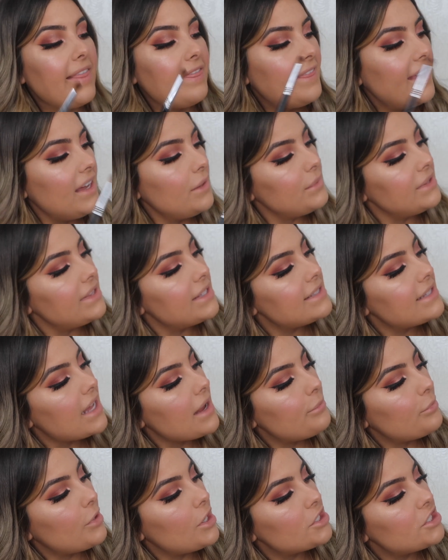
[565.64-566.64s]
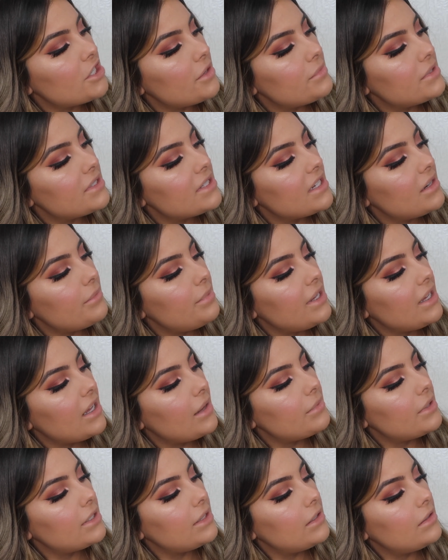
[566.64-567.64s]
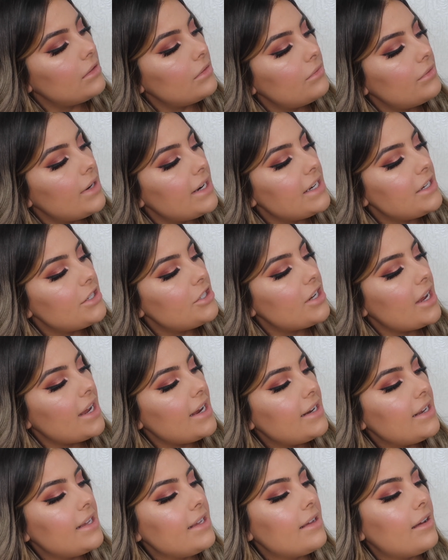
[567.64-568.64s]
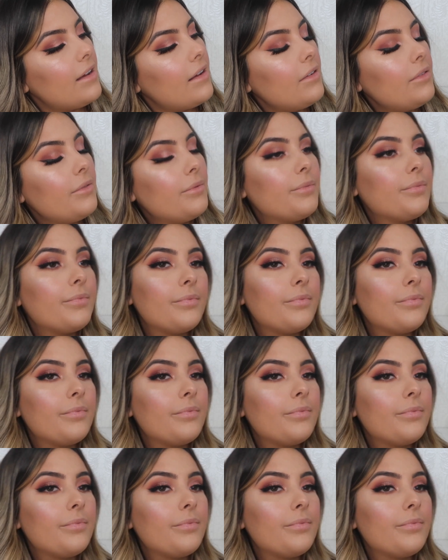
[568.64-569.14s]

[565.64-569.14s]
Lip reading: And then with the same brush, I'm just gonna pick up the little reddy shade here.